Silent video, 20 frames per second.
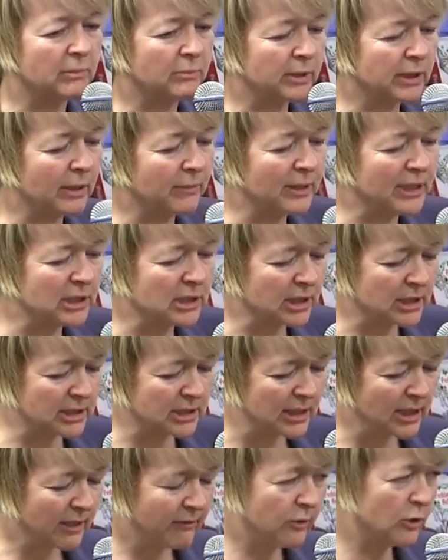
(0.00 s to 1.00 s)
But I mean,
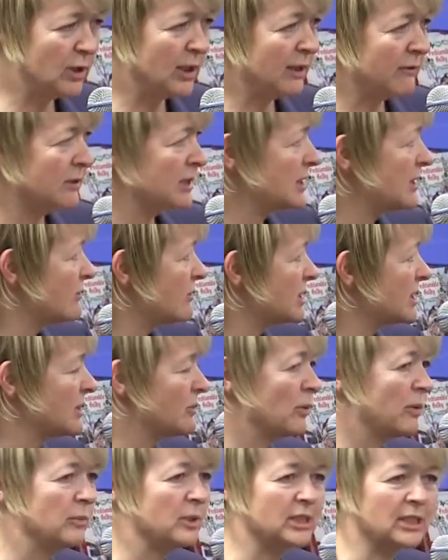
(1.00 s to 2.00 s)
just if you think of the difference
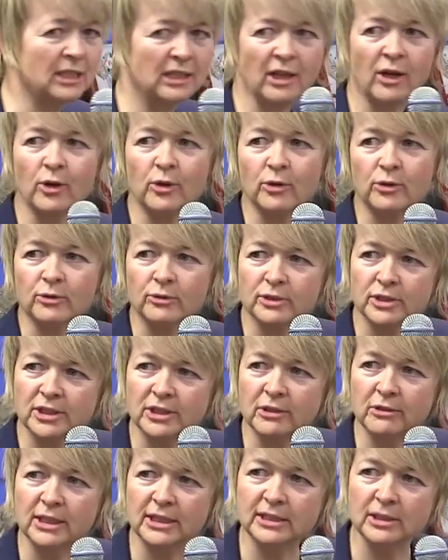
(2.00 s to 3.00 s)
in women's clothes,
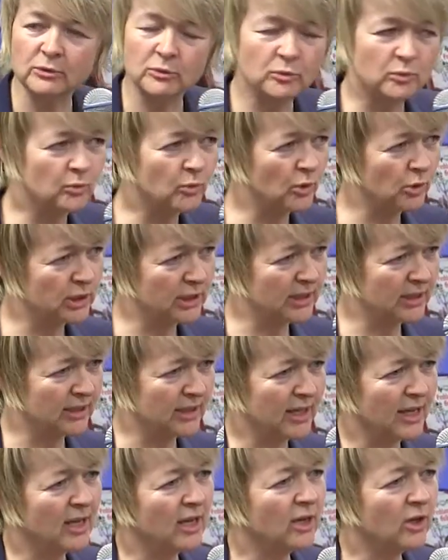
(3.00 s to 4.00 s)
you know, there's Edwardian